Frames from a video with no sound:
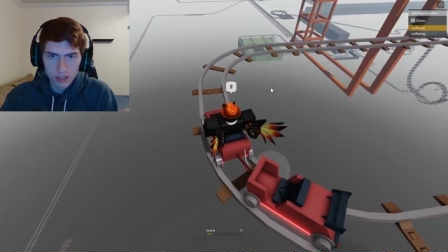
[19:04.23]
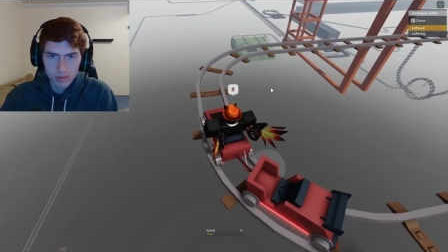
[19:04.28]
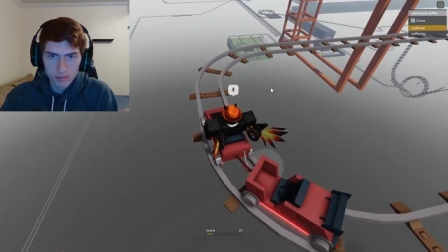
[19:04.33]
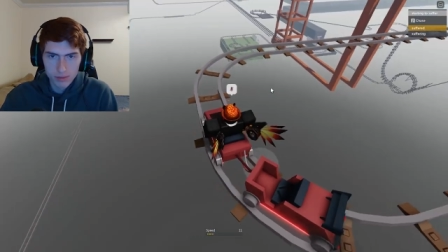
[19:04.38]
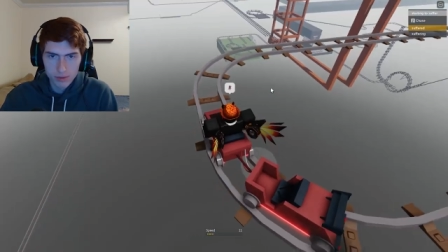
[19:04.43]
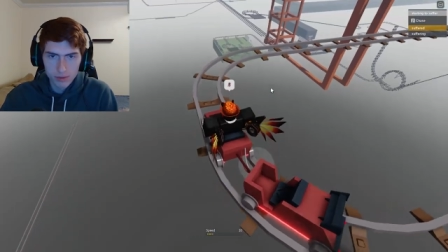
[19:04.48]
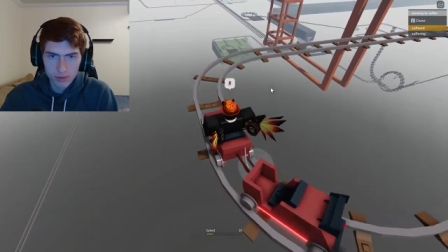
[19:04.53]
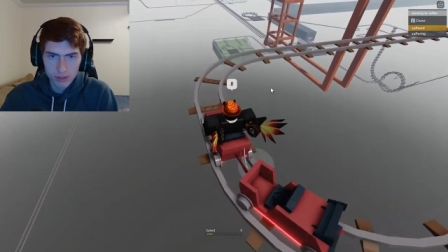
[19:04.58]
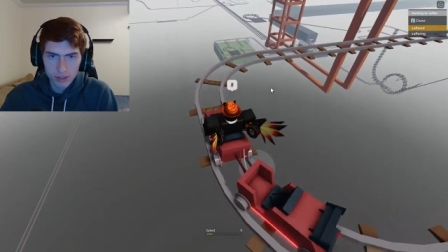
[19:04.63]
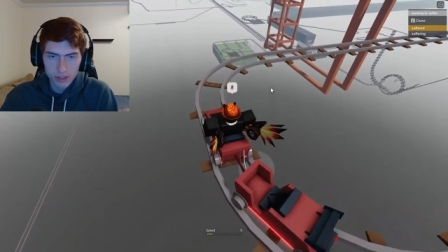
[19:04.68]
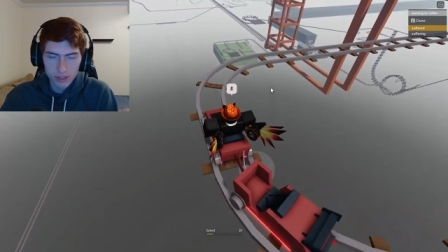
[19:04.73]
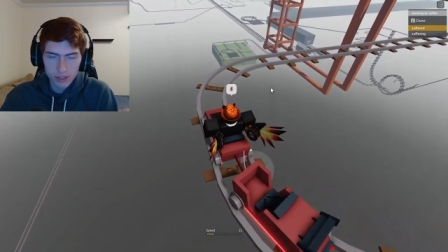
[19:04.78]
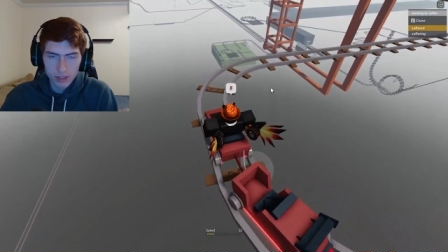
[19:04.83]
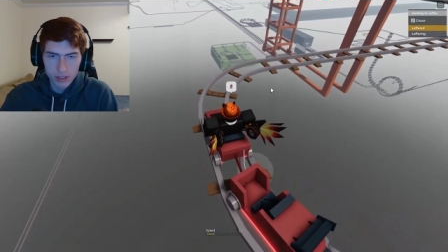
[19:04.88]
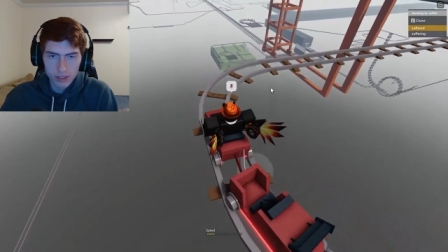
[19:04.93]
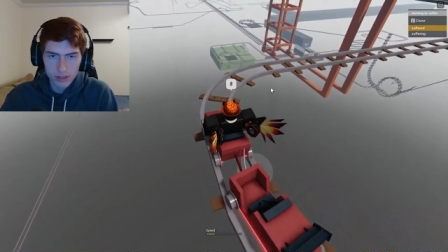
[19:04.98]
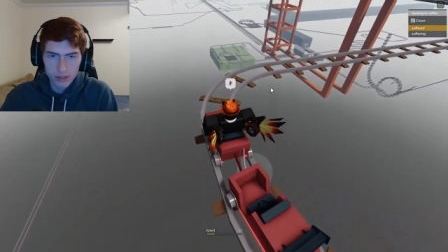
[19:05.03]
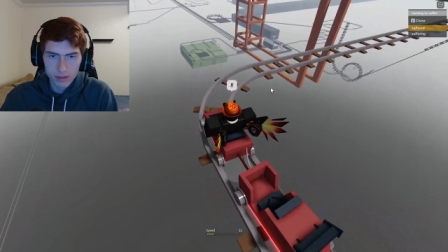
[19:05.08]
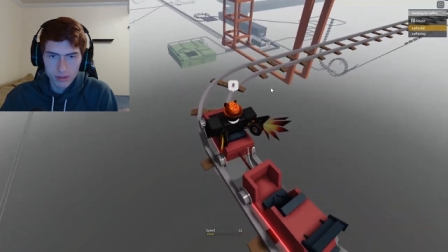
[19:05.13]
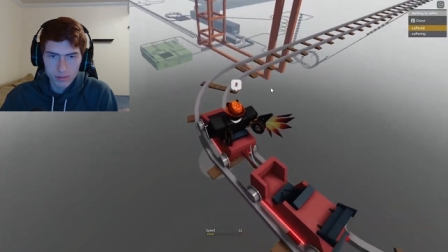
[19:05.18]
All oh,
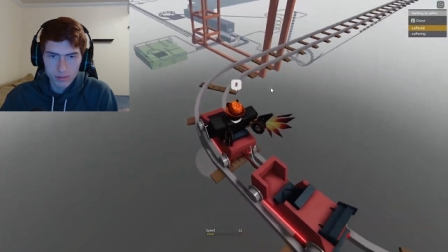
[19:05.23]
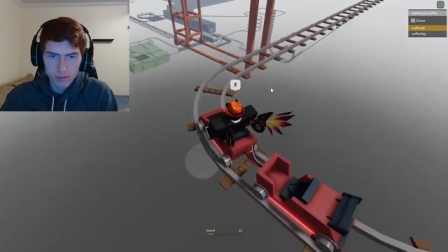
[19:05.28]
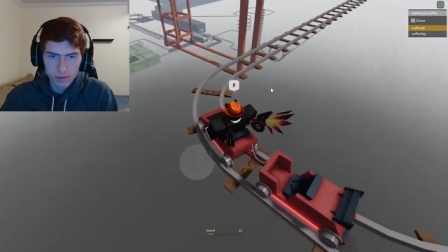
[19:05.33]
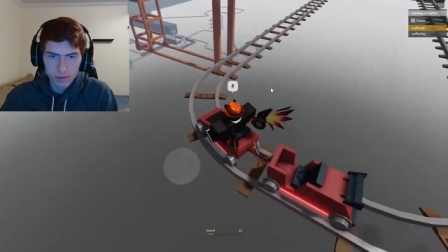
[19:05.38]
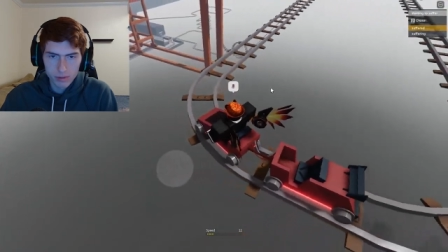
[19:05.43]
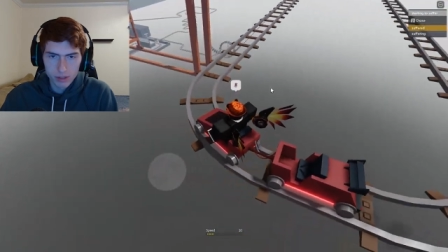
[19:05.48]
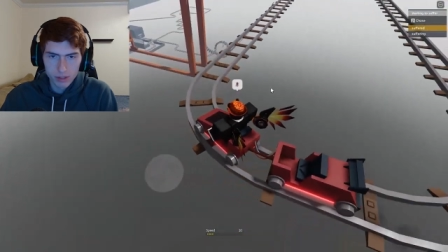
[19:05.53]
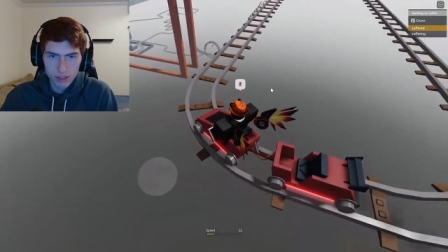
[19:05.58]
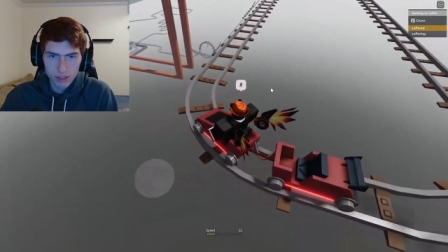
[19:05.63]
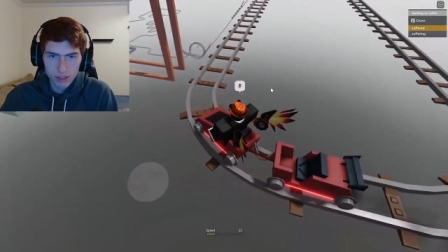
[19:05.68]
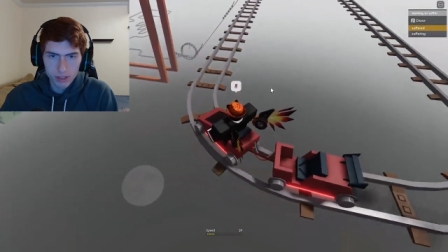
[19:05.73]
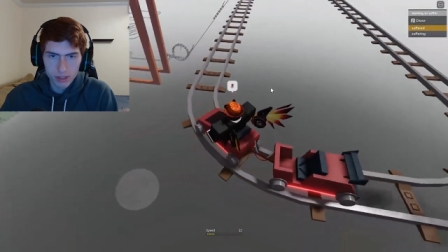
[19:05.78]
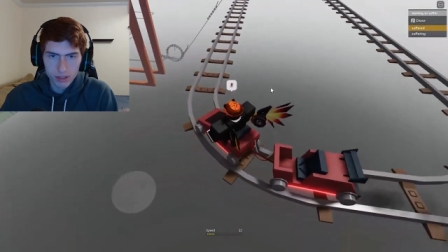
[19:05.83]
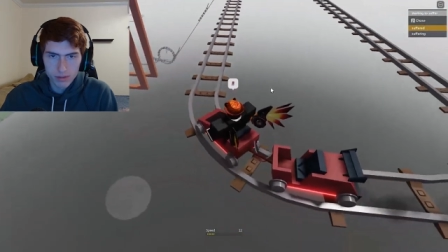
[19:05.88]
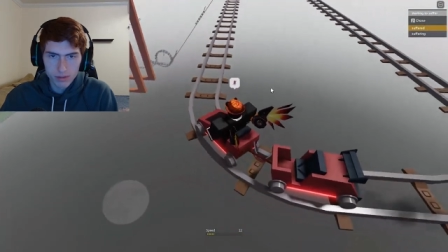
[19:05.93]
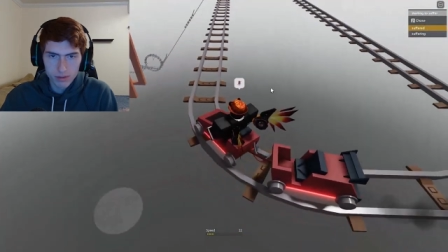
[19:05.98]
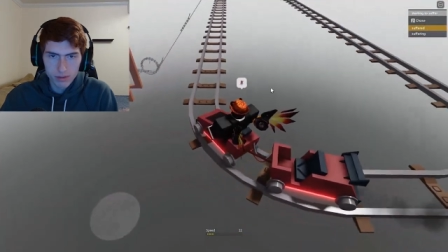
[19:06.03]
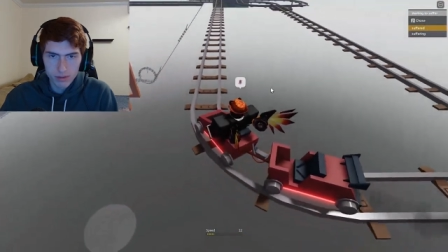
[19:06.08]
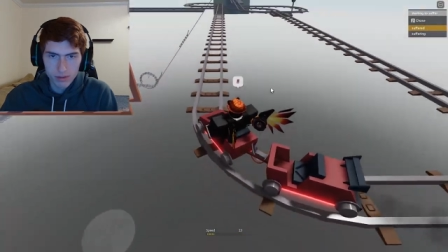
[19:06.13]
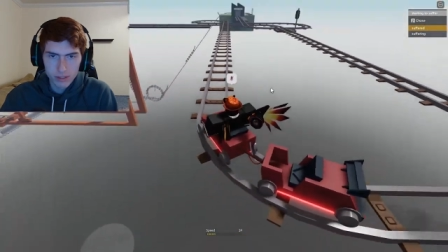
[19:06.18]
good. Doing
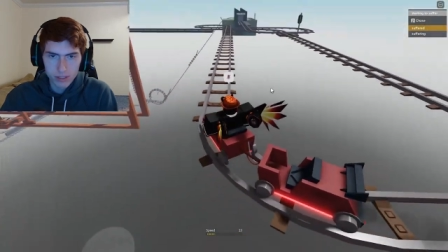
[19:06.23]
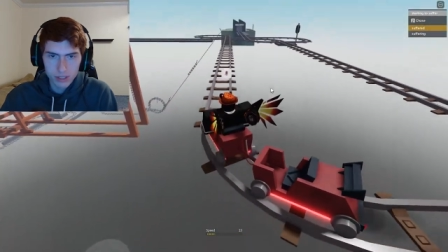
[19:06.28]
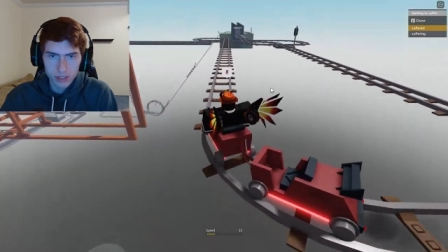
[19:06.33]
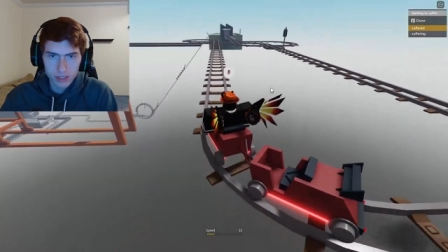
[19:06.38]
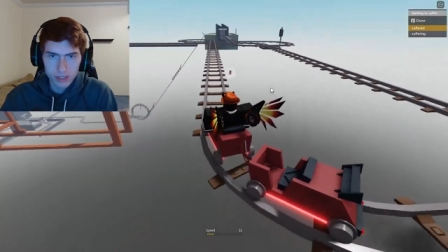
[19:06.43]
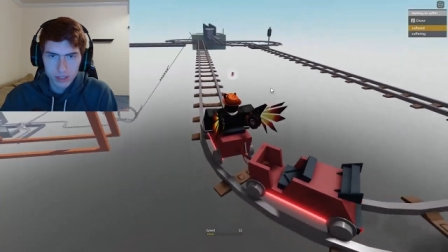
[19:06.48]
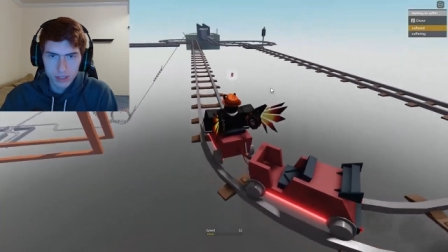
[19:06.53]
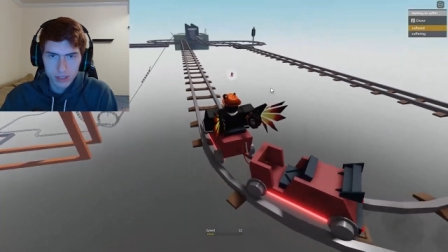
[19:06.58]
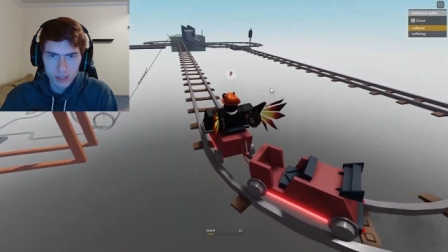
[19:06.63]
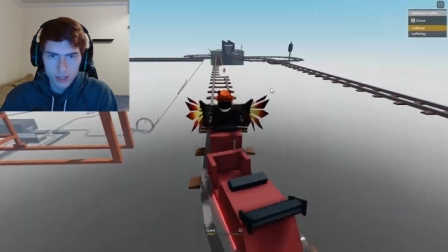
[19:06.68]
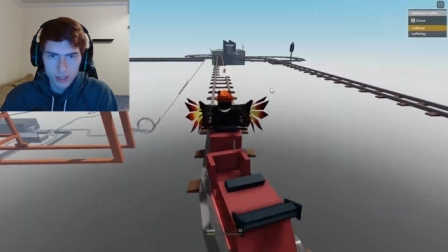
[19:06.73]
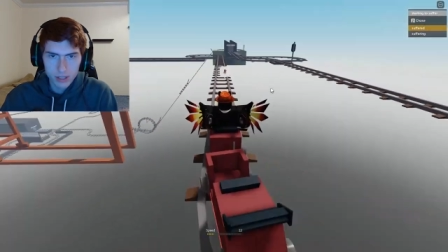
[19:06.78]
good, doing good.